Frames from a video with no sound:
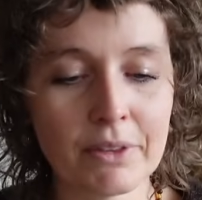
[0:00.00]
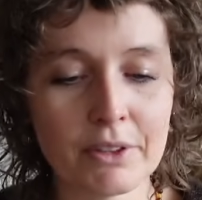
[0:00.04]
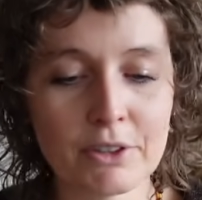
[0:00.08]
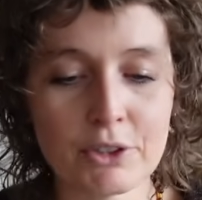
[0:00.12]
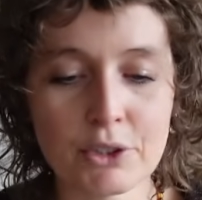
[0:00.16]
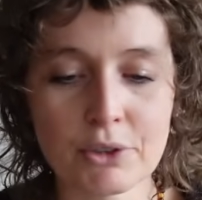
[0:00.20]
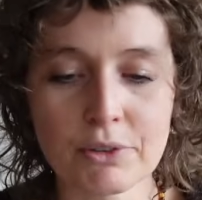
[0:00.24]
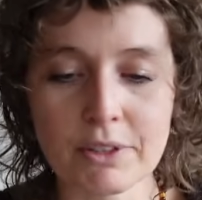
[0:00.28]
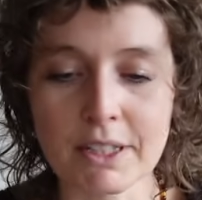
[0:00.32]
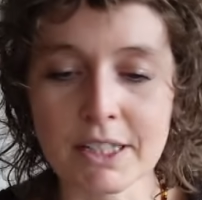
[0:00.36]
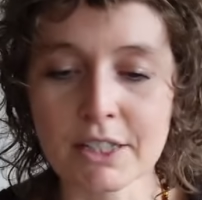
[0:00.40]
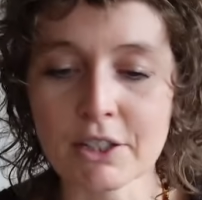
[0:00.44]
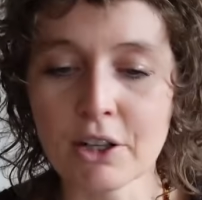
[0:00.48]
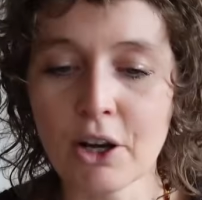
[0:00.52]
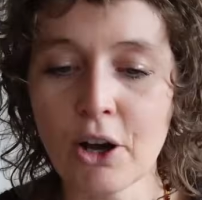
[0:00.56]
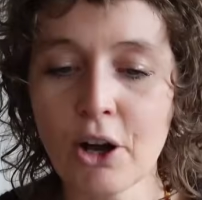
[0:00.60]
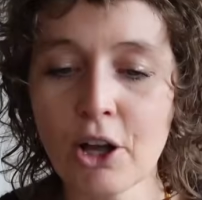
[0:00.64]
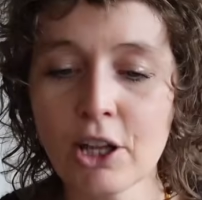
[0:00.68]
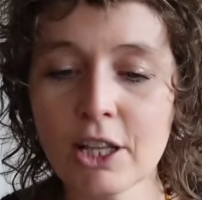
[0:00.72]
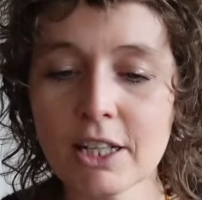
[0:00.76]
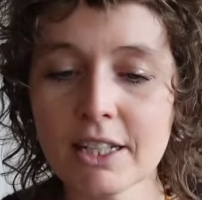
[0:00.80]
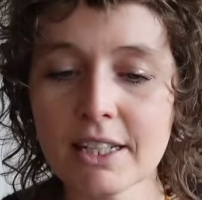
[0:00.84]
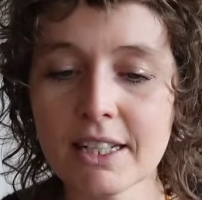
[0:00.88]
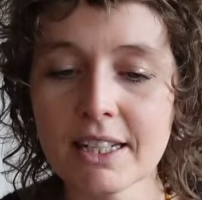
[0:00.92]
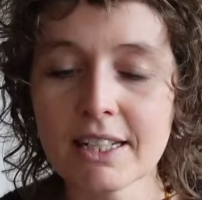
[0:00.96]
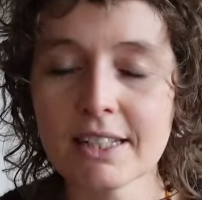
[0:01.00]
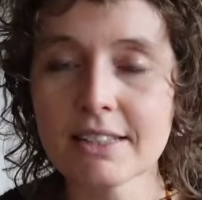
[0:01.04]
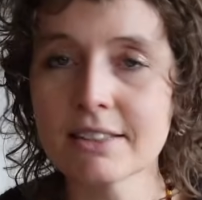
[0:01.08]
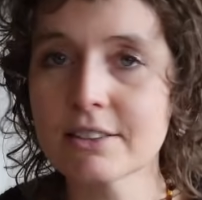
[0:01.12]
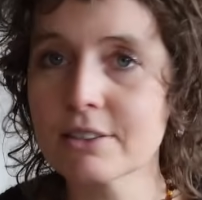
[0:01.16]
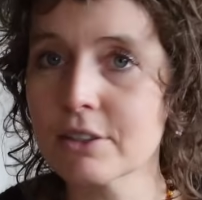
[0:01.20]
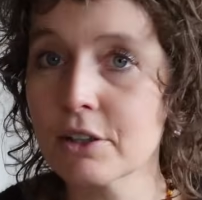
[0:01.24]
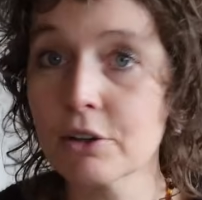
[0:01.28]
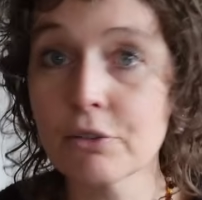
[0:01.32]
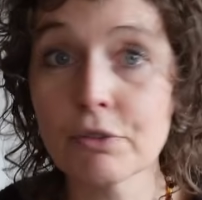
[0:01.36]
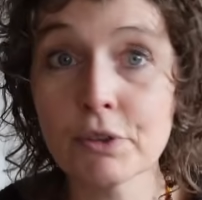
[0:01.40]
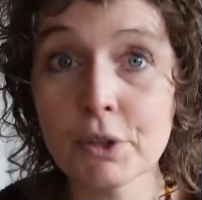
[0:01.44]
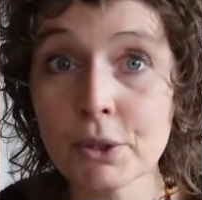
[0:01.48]
during the holidays
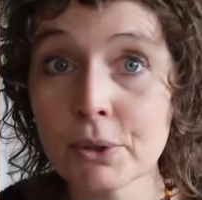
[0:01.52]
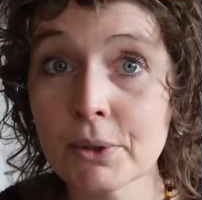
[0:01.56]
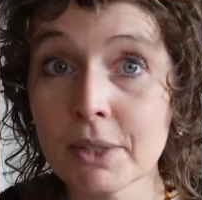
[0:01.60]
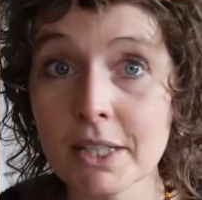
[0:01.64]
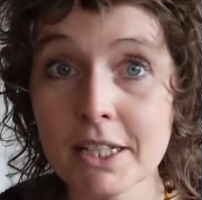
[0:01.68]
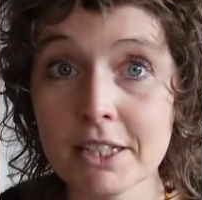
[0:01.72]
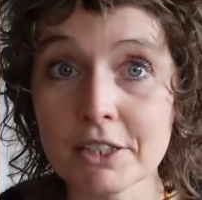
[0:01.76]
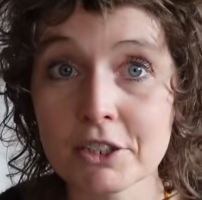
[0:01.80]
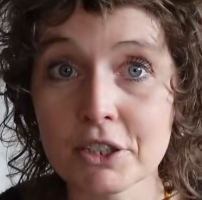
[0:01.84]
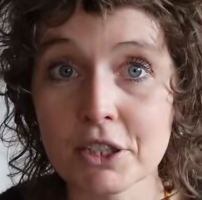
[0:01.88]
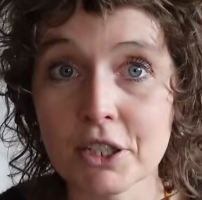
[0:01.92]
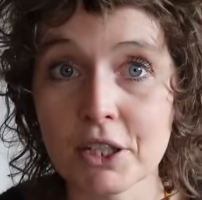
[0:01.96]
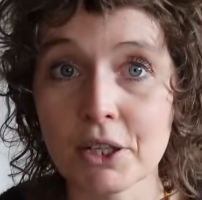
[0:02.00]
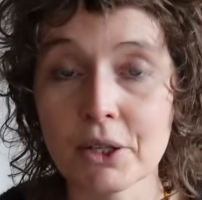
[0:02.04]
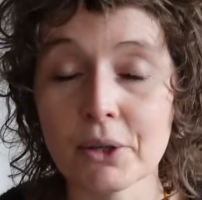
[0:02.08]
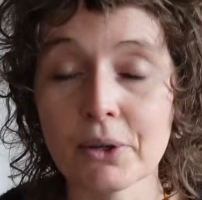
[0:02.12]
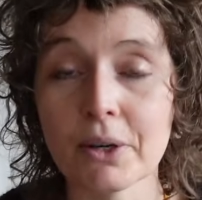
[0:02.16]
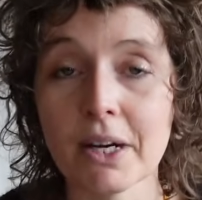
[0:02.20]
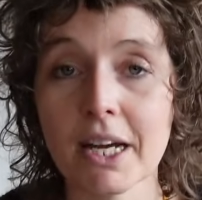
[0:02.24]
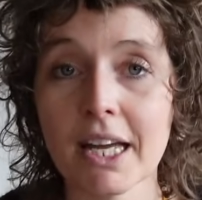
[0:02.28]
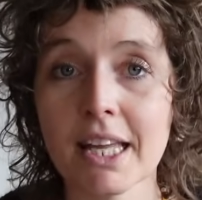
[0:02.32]
a few years ago,